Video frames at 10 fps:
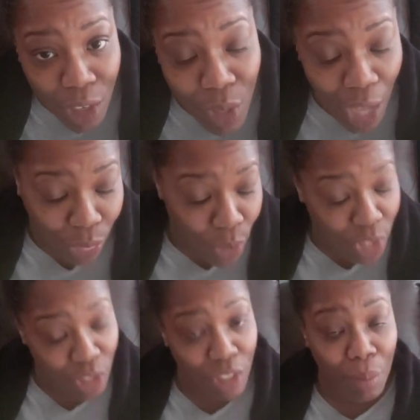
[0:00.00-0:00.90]
You got 3
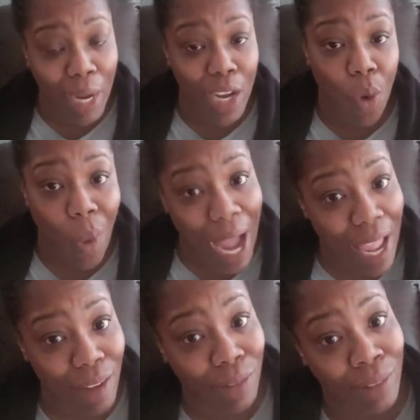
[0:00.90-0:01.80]
children by your
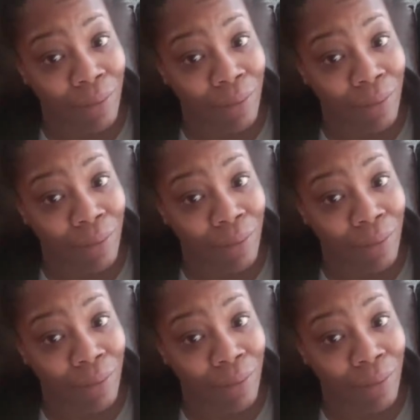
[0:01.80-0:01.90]
wife.